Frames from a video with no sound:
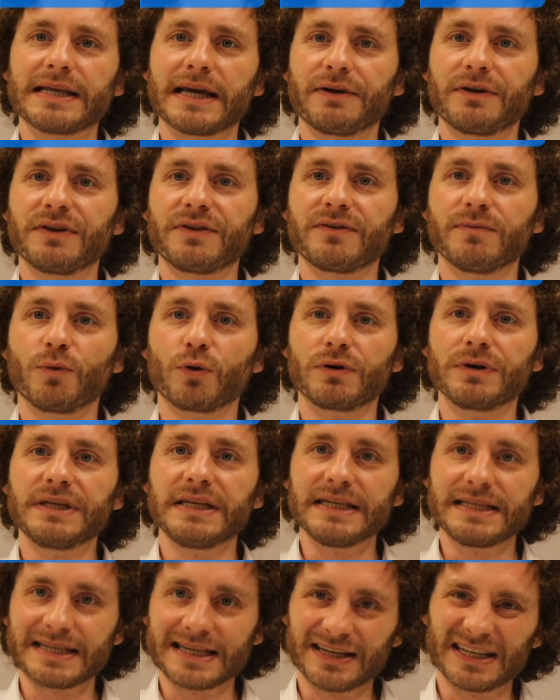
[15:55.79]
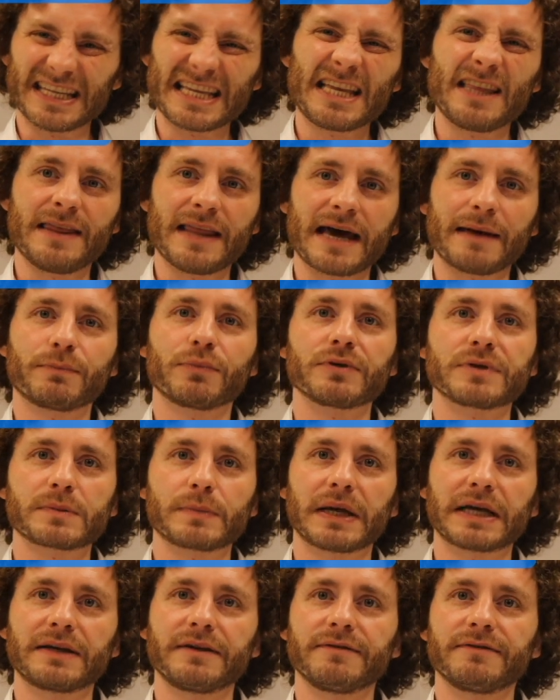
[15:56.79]
down into more detail in that
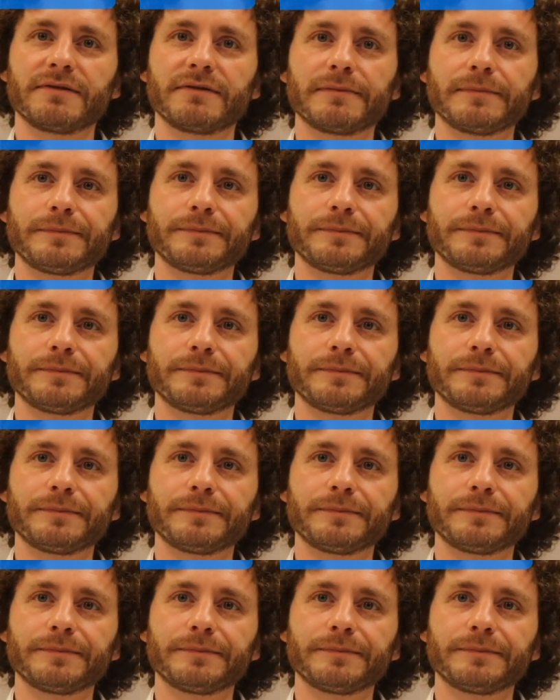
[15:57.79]
perspective.